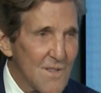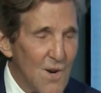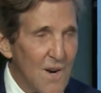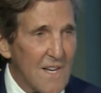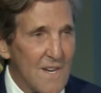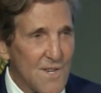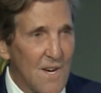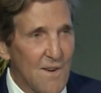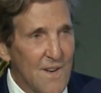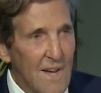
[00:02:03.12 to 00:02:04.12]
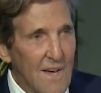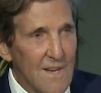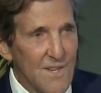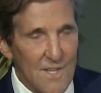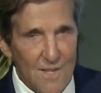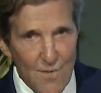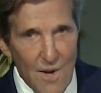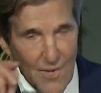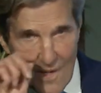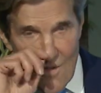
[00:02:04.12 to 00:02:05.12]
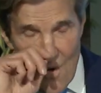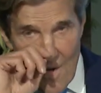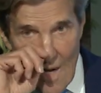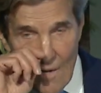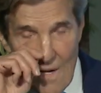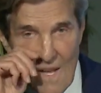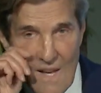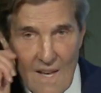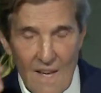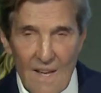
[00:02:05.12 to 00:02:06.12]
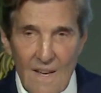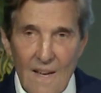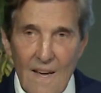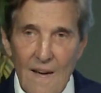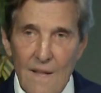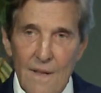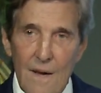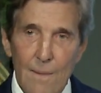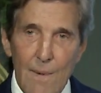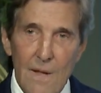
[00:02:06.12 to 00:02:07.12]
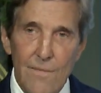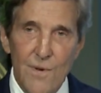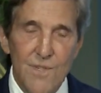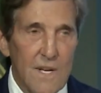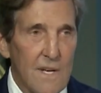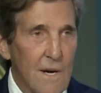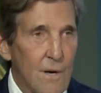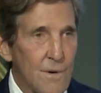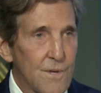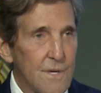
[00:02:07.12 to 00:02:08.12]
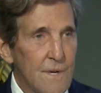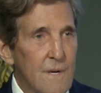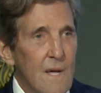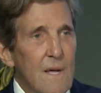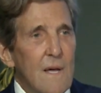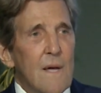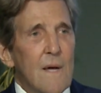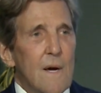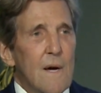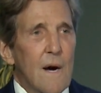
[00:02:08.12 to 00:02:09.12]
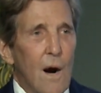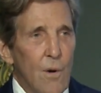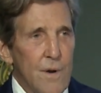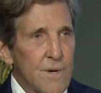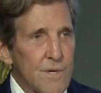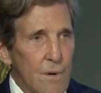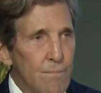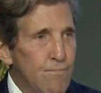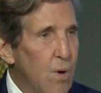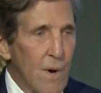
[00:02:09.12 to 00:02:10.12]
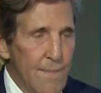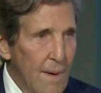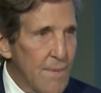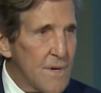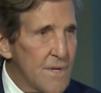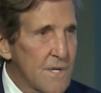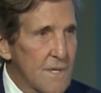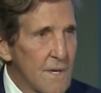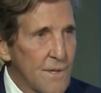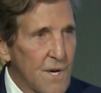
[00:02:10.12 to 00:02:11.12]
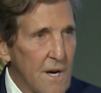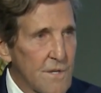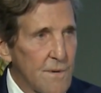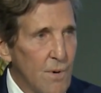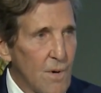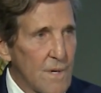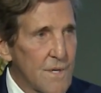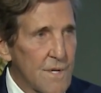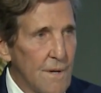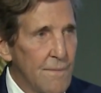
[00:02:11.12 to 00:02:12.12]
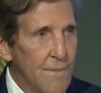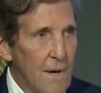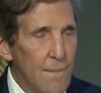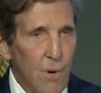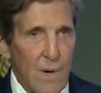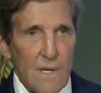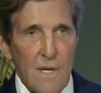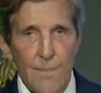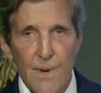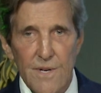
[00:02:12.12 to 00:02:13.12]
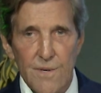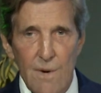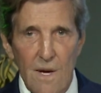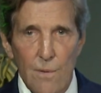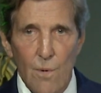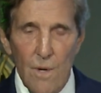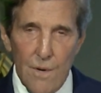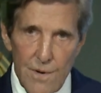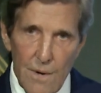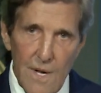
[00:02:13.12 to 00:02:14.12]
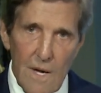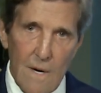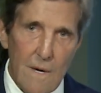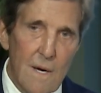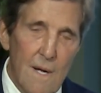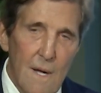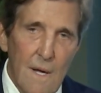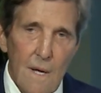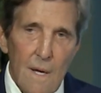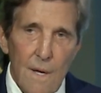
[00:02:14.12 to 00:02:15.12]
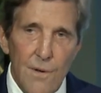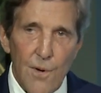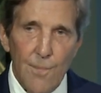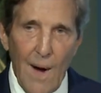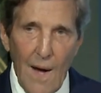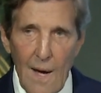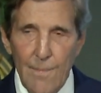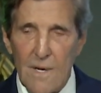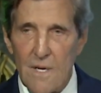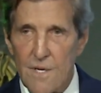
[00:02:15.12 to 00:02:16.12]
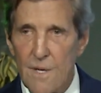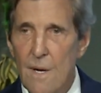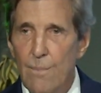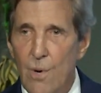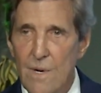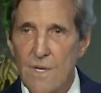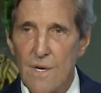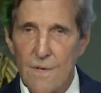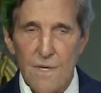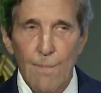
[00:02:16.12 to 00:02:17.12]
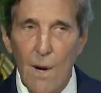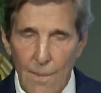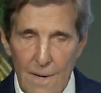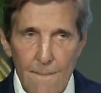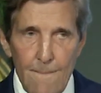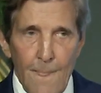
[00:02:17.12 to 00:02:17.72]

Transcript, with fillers: joining us here today. It's a terrific turnout. And uh, many of your CEOs and owners or board members, uh, chairs of boards of uh, important companies around the world, and you're here in Dubai because of the importance of this moment.